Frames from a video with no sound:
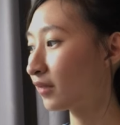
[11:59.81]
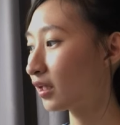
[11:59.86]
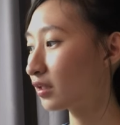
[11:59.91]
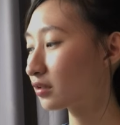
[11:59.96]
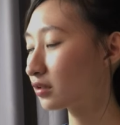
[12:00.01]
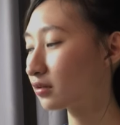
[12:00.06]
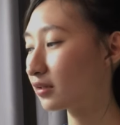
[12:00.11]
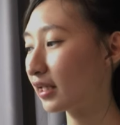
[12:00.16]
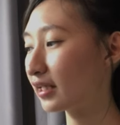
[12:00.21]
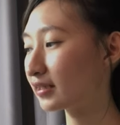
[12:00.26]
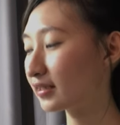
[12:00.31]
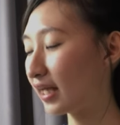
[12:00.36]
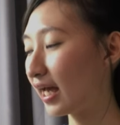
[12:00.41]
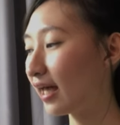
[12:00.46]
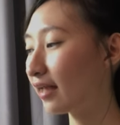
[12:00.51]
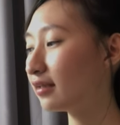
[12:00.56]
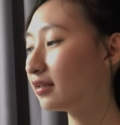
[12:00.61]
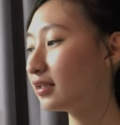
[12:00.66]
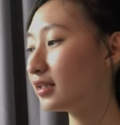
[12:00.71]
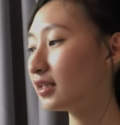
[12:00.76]
So that's
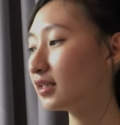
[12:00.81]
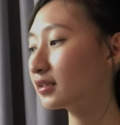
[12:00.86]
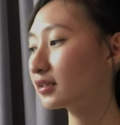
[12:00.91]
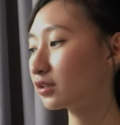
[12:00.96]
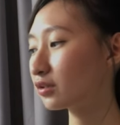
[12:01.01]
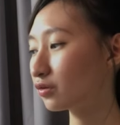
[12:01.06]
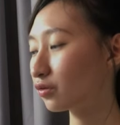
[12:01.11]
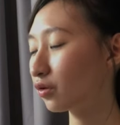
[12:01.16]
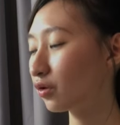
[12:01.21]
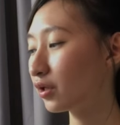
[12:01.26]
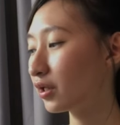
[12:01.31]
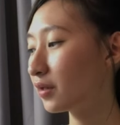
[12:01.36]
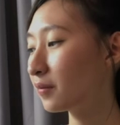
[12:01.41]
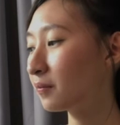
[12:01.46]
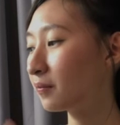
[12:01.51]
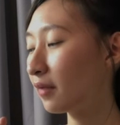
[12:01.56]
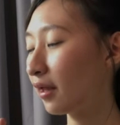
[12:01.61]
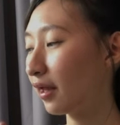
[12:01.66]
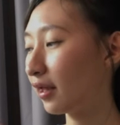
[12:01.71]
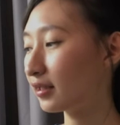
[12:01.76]
ethics,
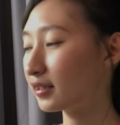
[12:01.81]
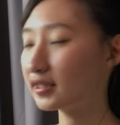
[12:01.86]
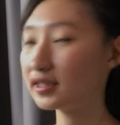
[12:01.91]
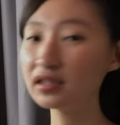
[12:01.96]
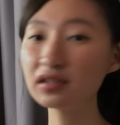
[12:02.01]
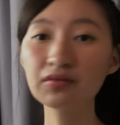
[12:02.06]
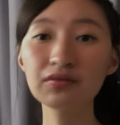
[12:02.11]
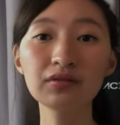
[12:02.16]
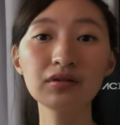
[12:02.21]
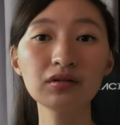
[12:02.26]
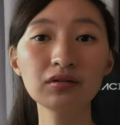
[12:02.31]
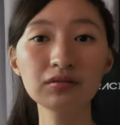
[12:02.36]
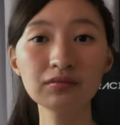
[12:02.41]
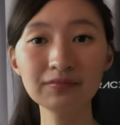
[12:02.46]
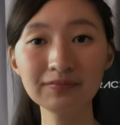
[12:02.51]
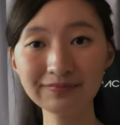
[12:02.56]
crim, and civil.